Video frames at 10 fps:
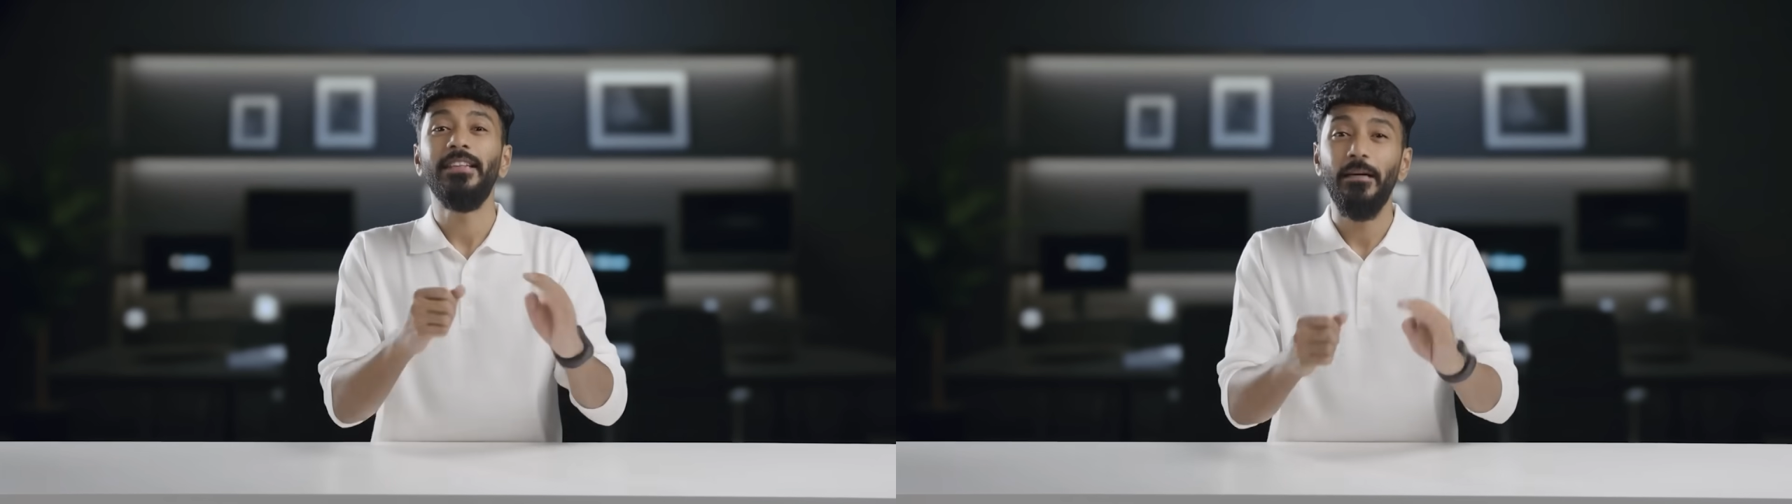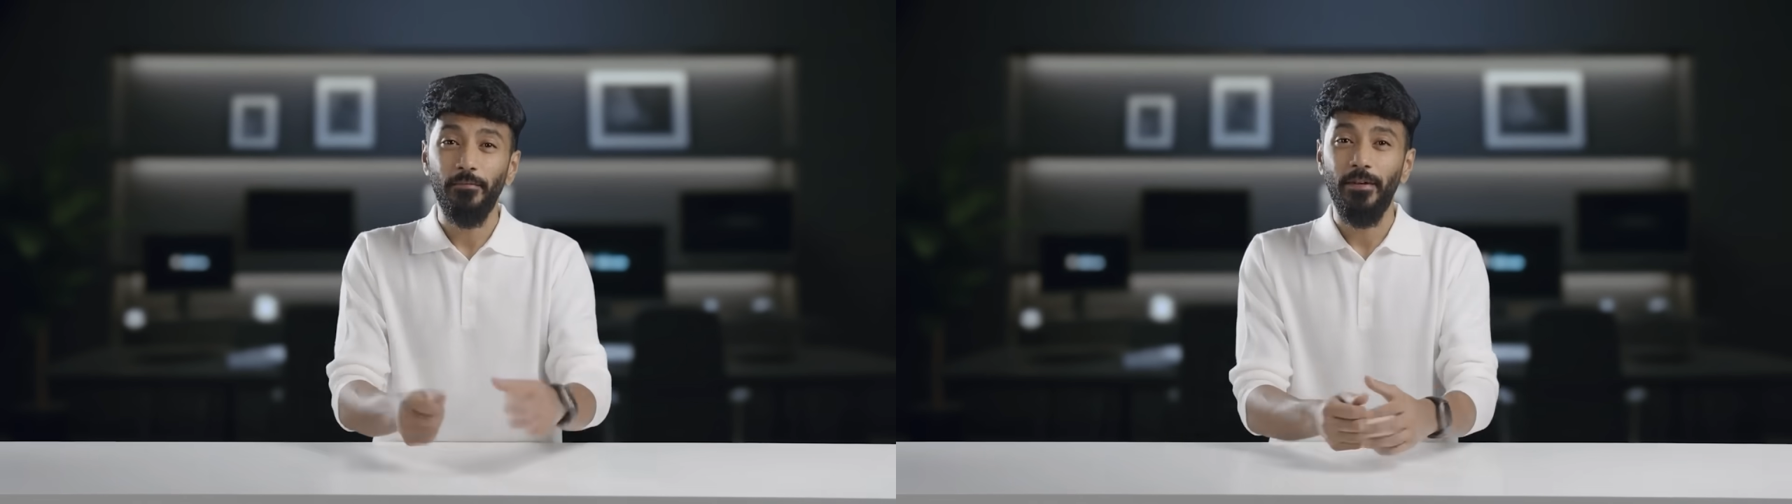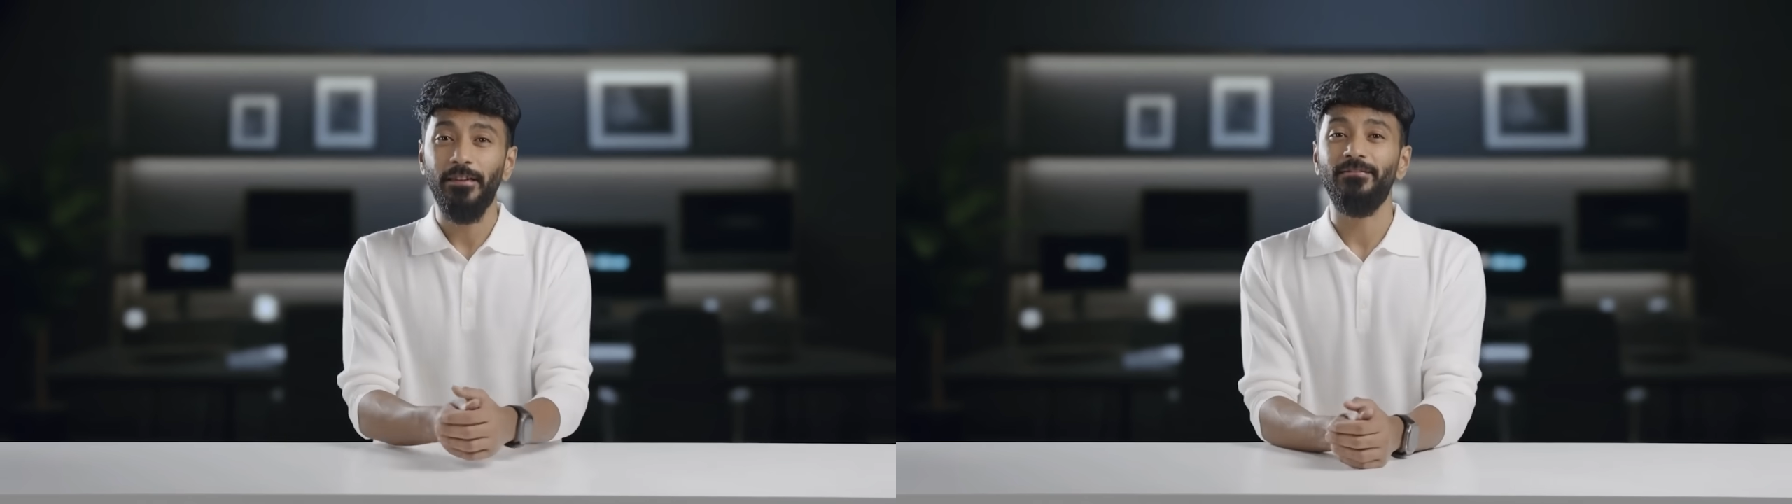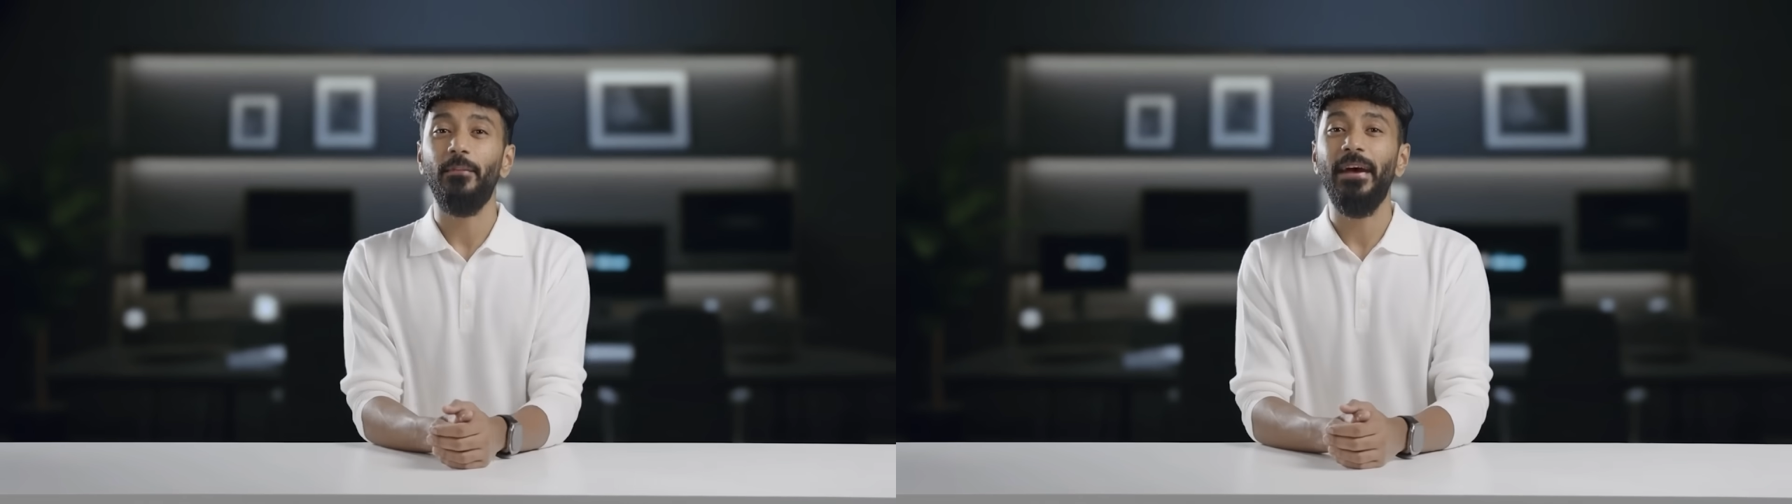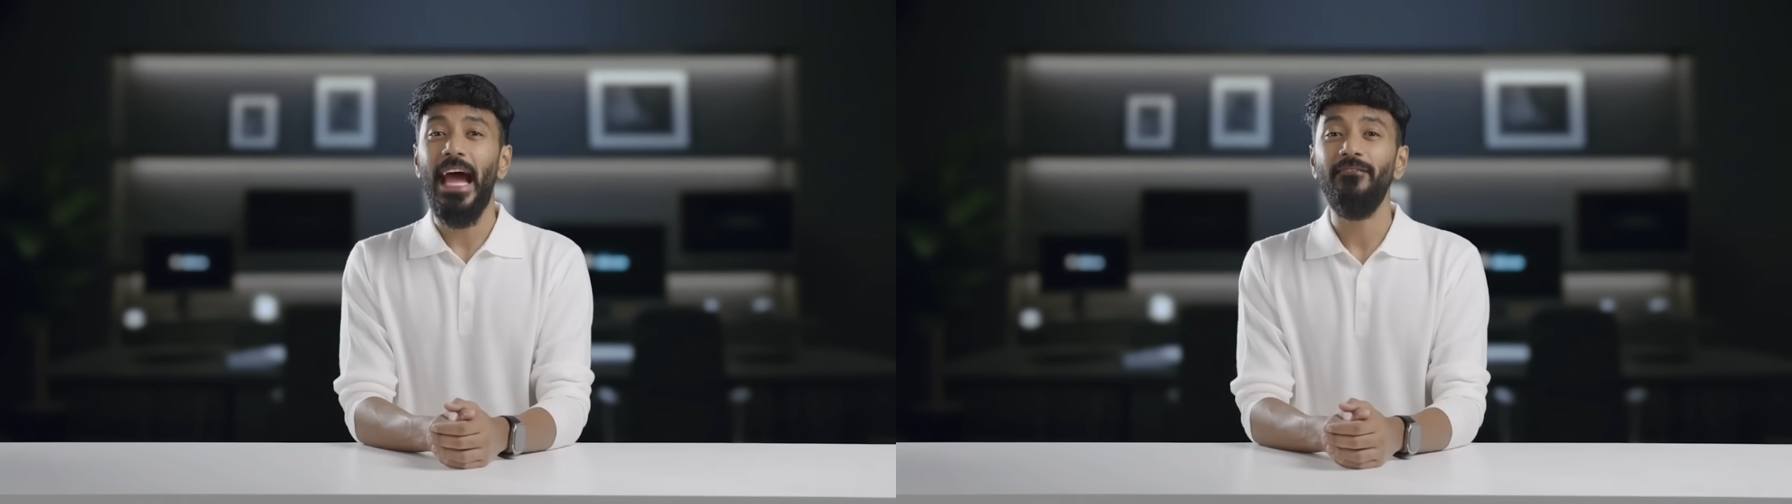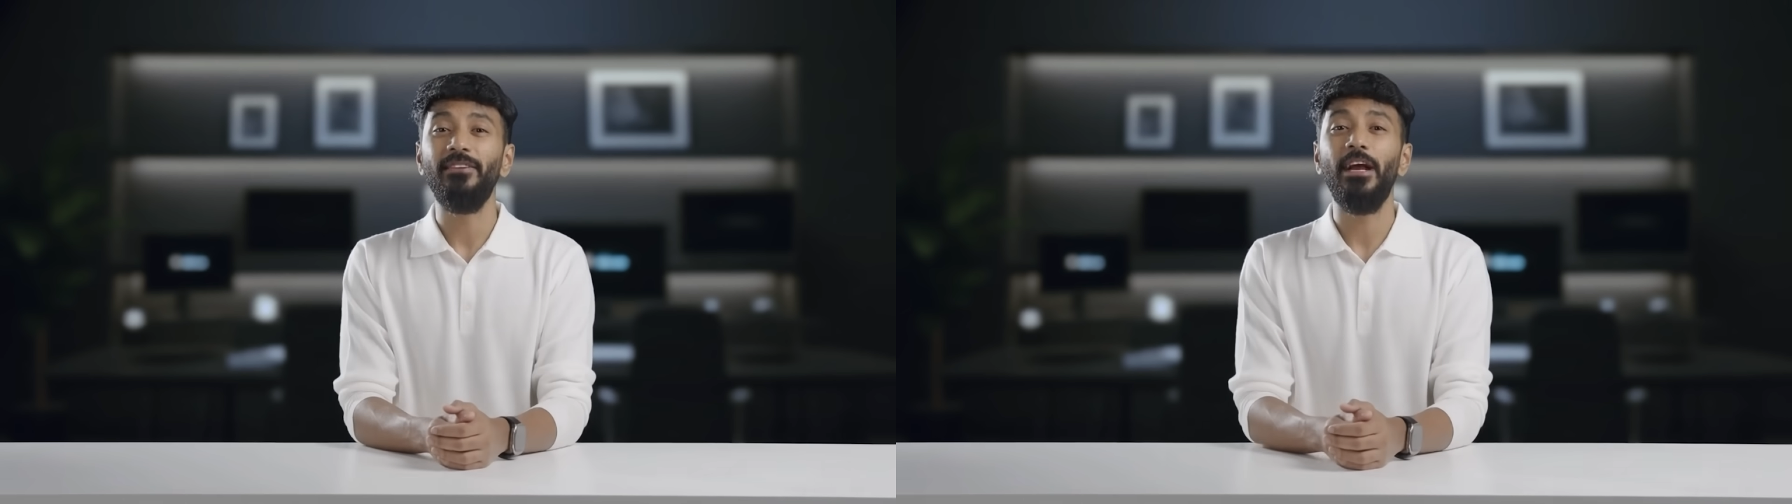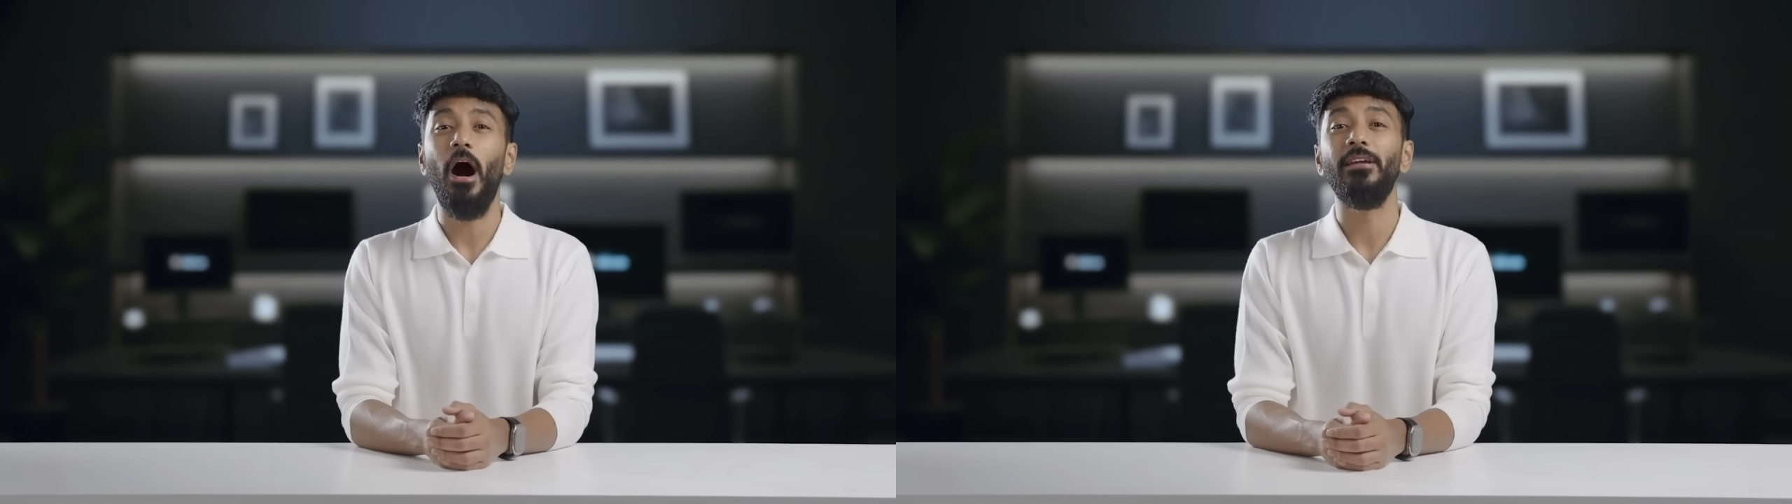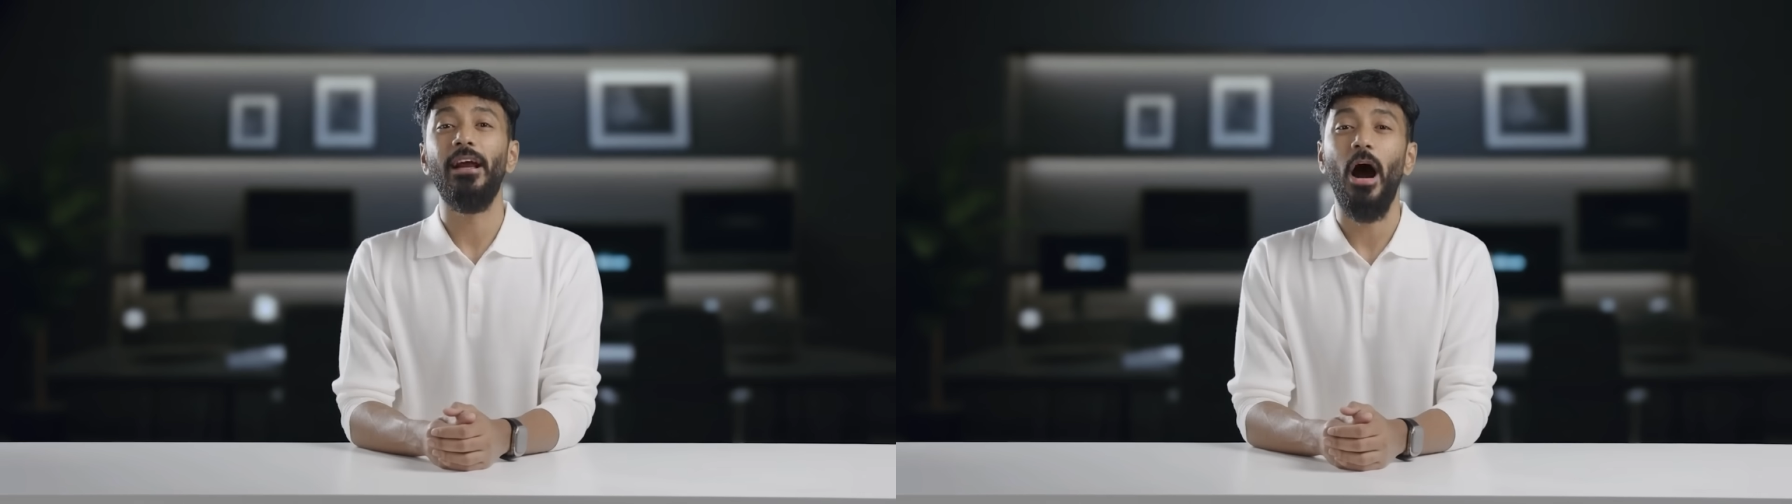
different from every other